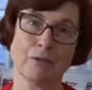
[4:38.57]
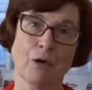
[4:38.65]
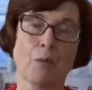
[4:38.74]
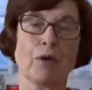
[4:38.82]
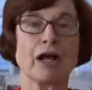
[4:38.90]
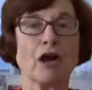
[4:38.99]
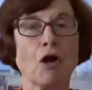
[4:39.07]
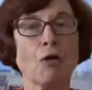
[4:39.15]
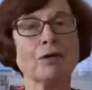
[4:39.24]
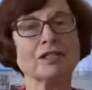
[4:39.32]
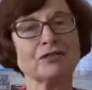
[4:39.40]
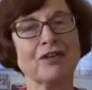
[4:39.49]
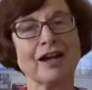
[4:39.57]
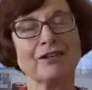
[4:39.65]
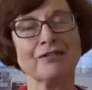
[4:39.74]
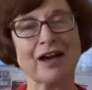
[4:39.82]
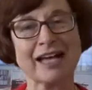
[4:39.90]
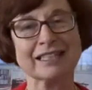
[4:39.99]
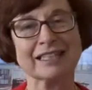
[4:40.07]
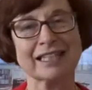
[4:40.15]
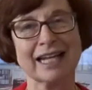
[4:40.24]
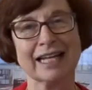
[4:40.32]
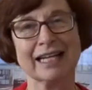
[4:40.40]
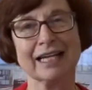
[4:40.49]
What I always find
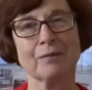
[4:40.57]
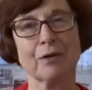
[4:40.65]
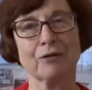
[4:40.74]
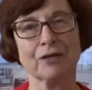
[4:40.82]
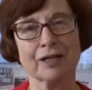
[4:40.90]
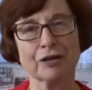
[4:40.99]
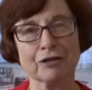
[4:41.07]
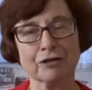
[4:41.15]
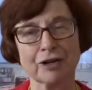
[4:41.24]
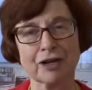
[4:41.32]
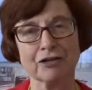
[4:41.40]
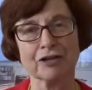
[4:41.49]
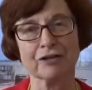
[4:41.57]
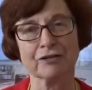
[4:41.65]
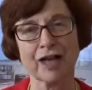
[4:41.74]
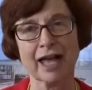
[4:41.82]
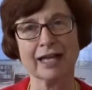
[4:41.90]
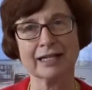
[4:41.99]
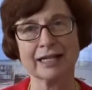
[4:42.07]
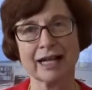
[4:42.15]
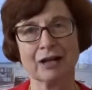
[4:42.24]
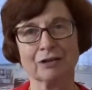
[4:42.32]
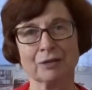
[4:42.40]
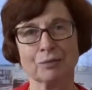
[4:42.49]
fascinating about the integration of
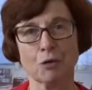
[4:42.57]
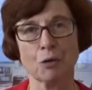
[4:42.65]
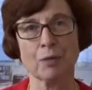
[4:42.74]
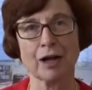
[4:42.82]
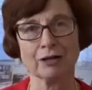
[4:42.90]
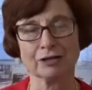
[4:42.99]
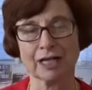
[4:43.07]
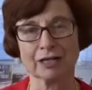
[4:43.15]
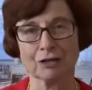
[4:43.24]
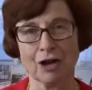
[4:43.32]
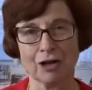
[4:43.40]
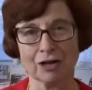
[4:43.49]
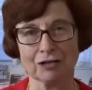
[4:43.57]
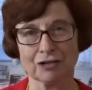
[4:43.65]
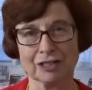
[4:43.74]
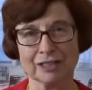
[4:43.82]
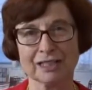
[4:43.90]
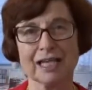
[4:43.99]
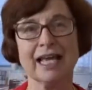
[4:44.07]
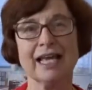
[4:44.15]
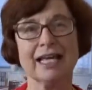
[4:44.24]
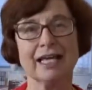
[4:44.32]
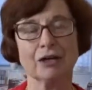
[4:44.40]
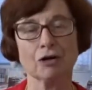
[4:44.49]
handheld and mobile technologies
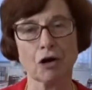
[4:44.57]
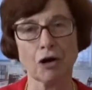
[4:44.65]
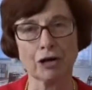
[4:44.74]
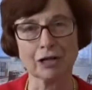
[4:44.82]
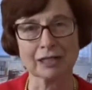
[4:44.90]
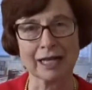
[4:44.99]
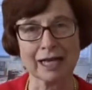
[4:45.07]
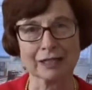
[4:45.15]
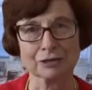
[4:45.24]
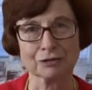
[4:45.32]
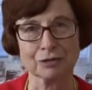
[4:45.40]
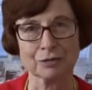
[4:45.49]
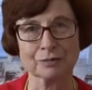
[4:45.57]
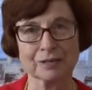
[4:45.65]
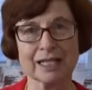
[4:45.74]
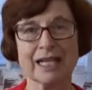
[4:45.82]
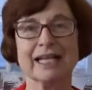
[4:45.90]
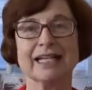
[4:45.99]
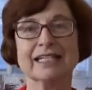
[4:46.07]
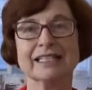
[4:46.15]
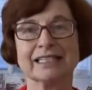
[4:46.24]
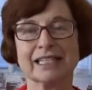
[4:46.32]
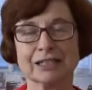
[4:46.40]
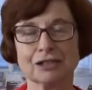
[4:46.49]
in our classrooms
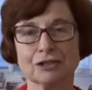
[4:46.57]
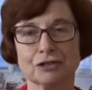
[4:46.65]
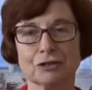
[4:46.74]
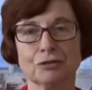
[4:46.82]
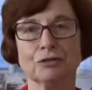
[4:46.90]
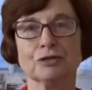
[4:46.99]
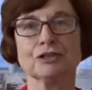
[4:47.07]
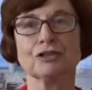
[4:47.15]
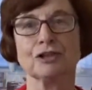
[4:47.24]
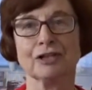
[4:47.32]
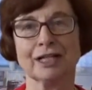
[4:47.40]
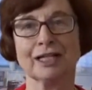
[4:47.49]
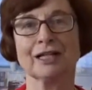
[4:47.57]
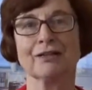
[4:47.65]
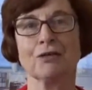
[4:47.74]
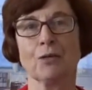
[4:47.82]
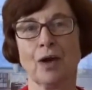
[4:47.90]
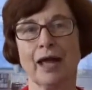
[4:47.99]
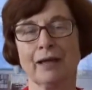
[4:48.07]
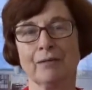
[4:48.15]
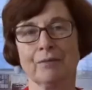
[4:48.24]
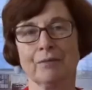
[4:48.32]
is that students are leading the way,